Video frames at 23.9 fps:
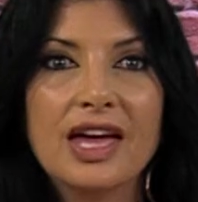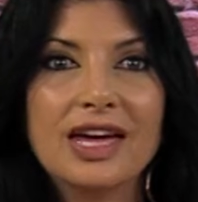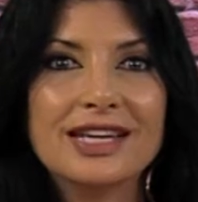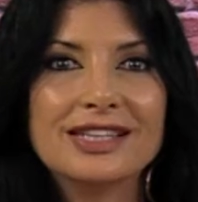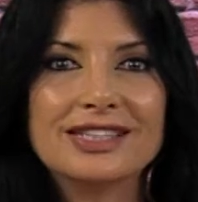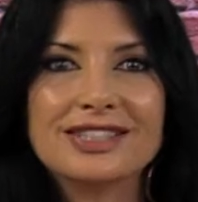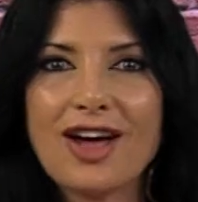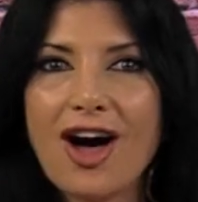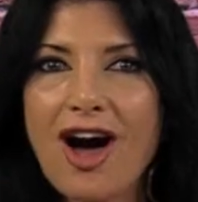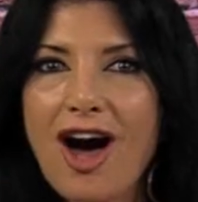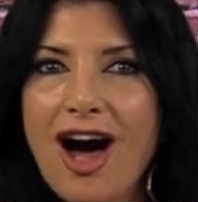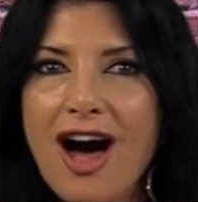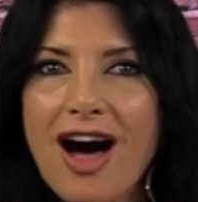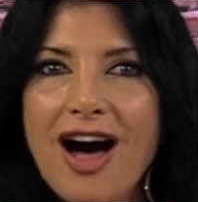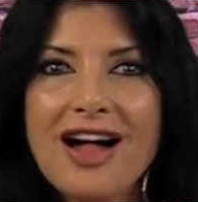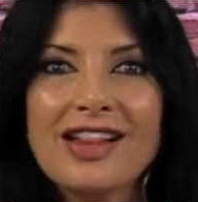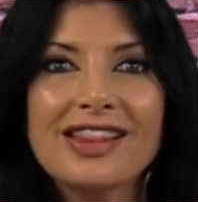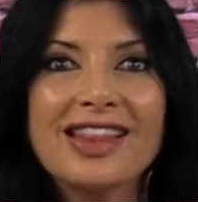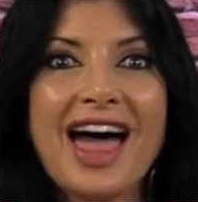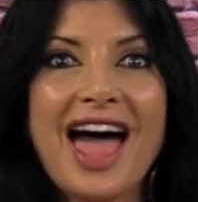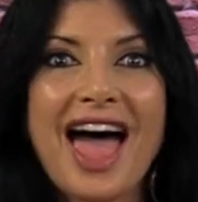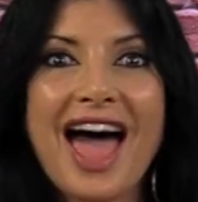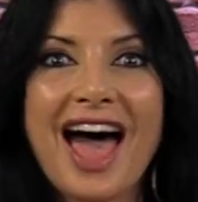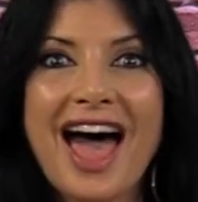It's
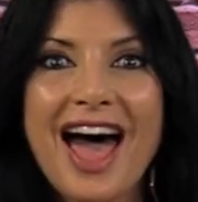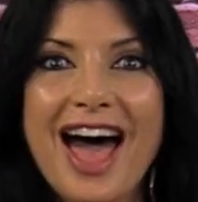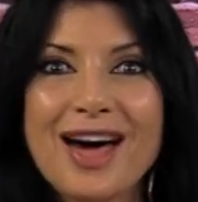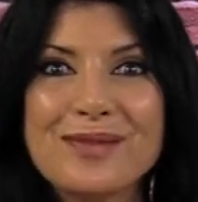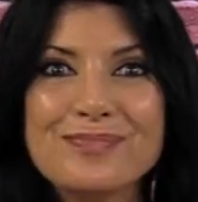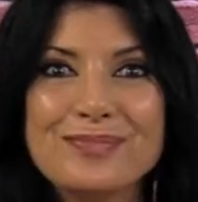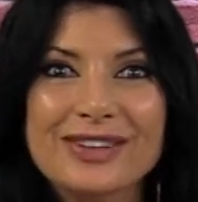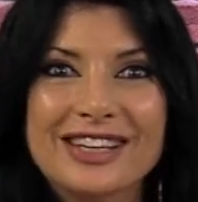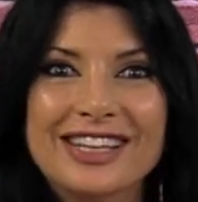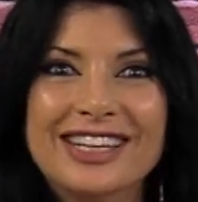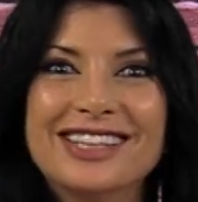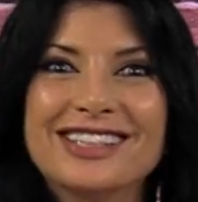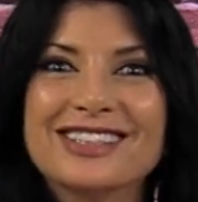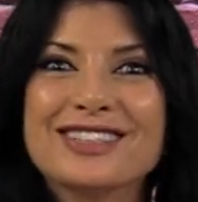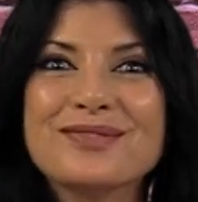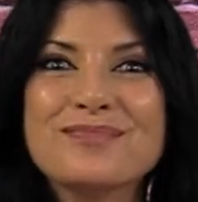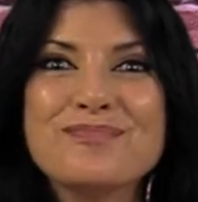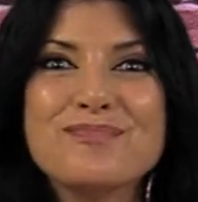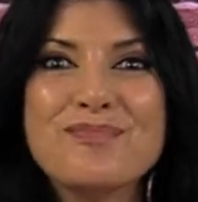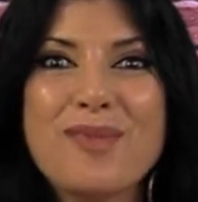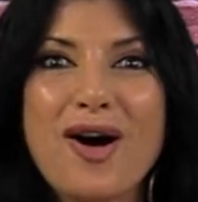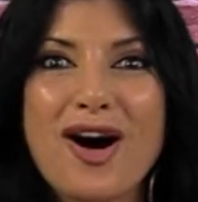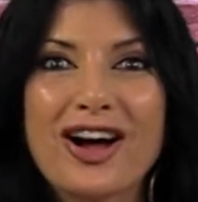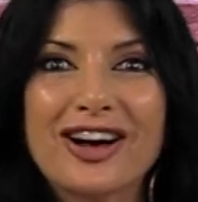all happening
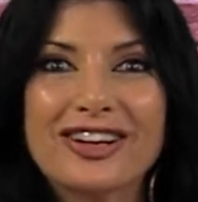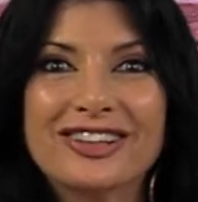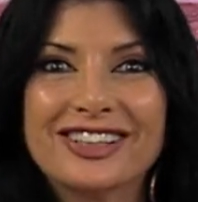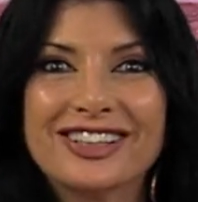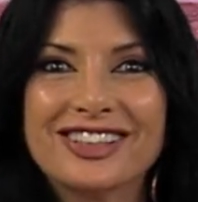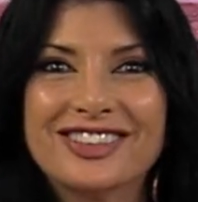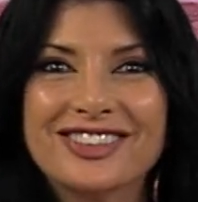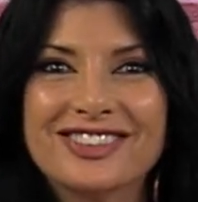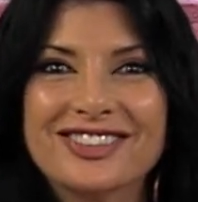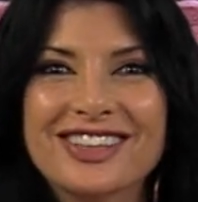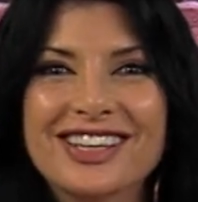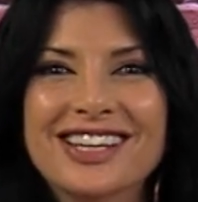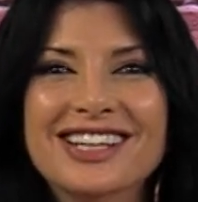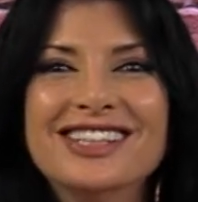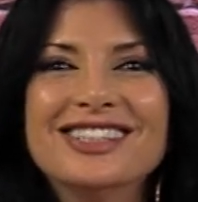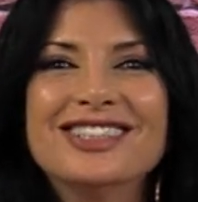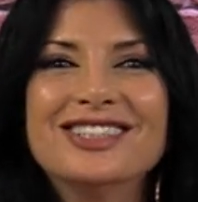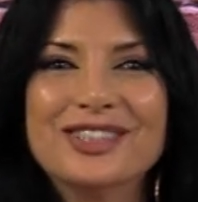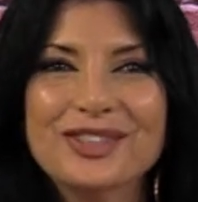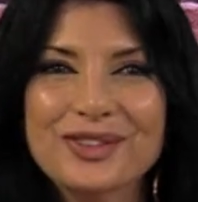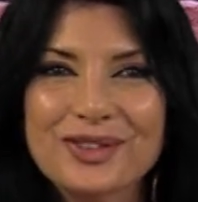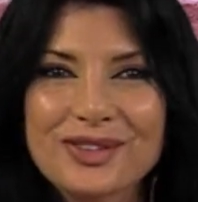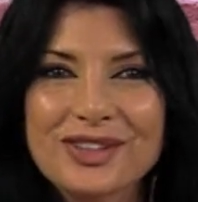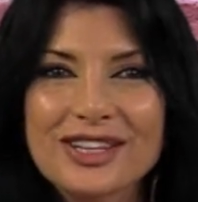tomorrow.
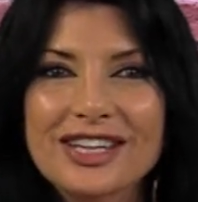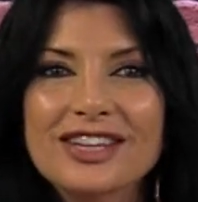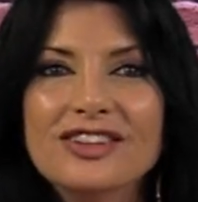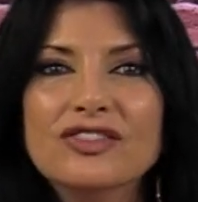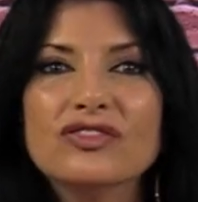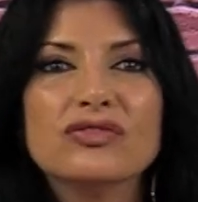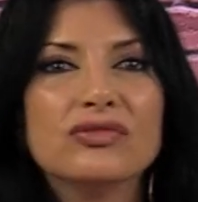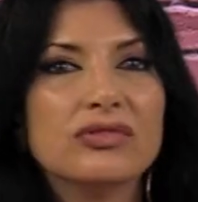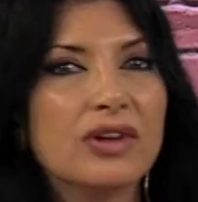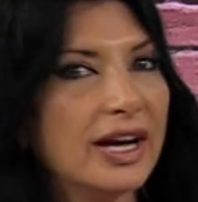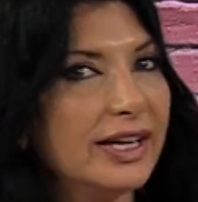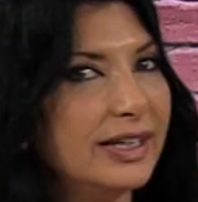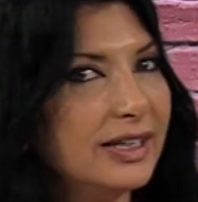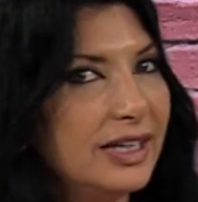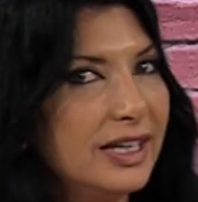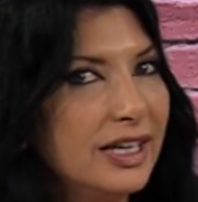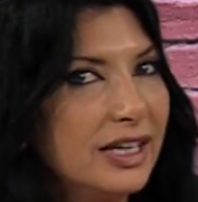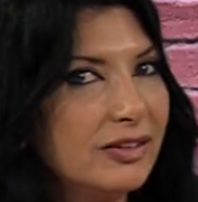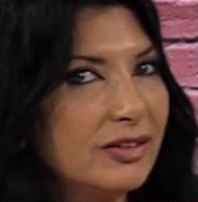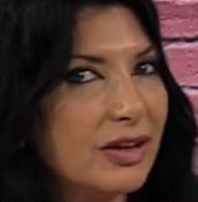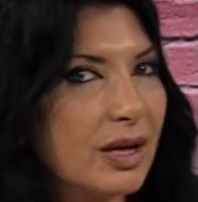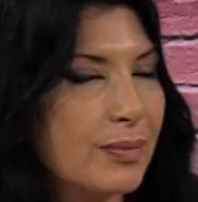Tune in right here